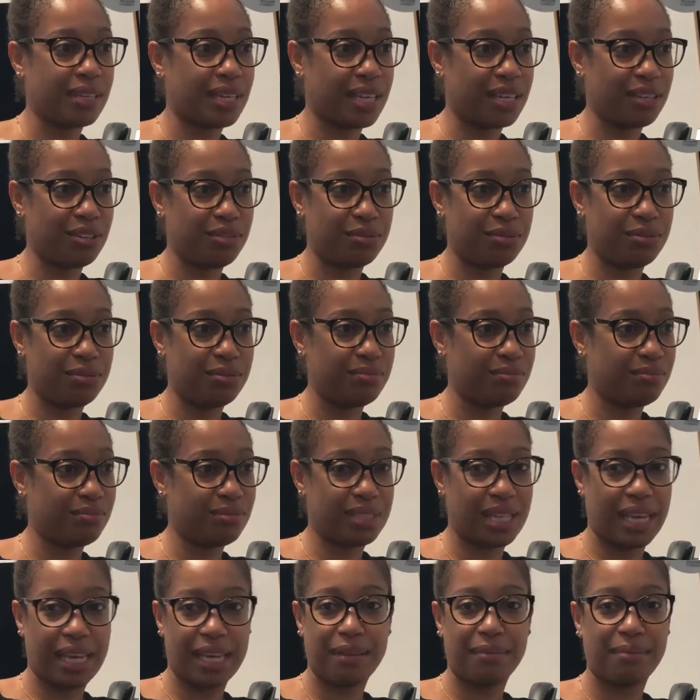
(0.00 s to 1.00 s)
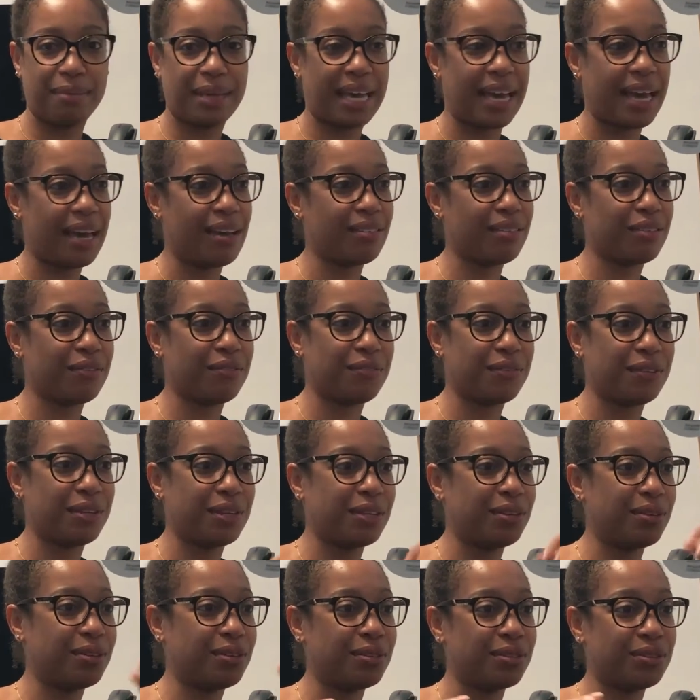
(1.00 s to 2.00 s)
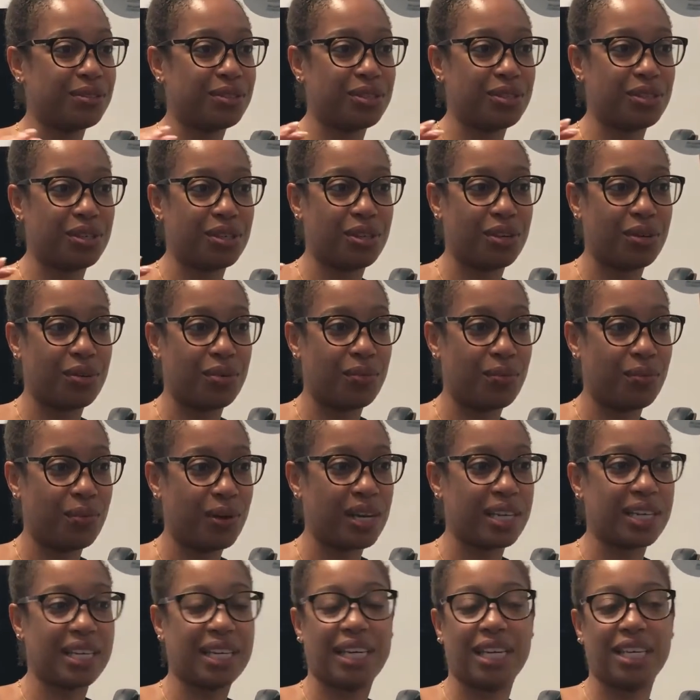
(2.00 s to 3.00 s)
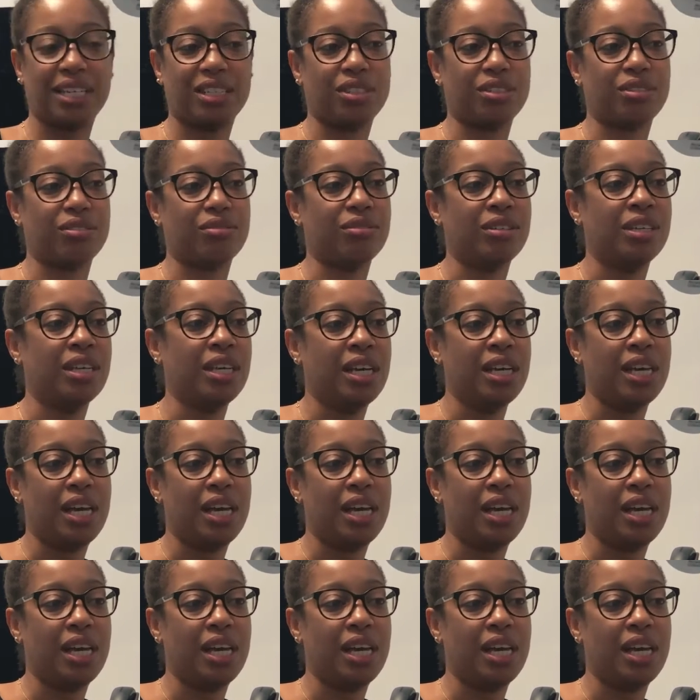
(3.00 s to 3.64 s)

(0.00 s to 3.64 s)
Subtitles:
Can you take me out in the field? You know, what can I do?